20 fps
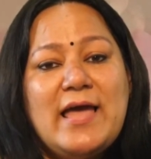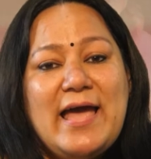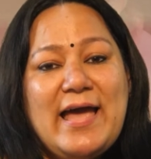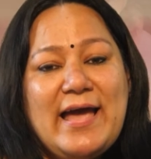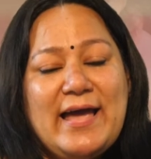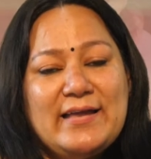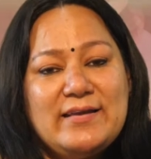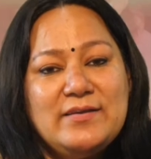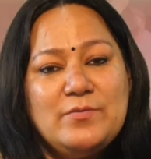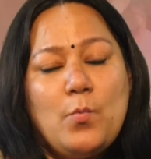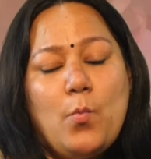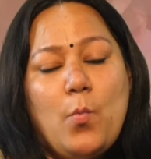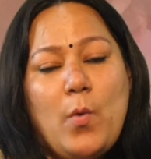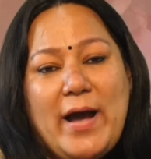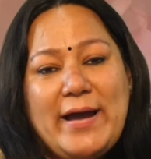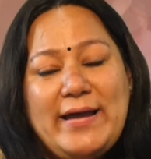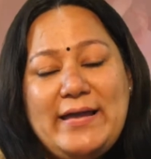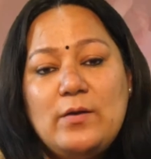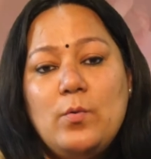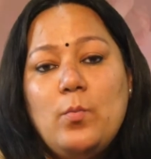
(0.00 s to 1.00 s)
and
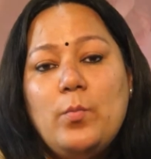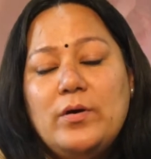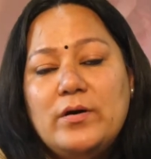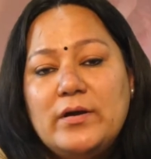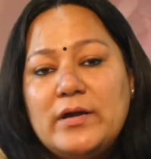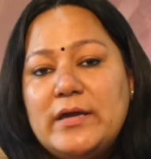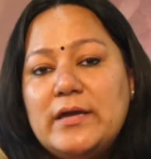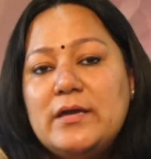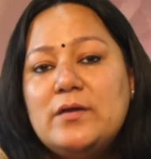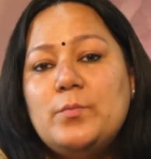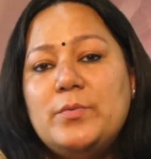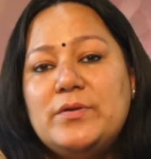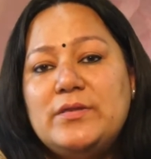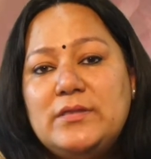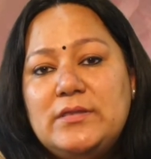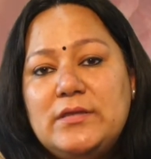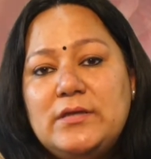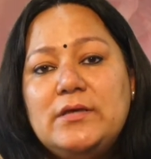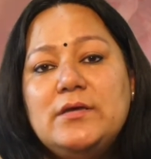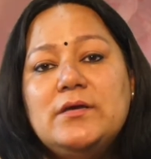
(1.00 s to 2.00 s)
while working
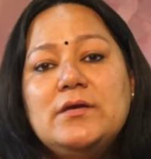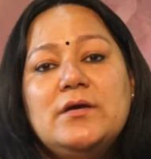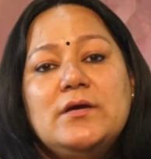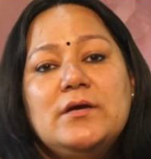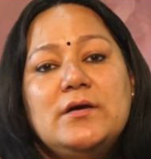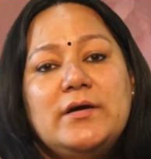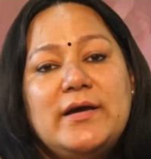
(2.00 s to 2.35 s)
with the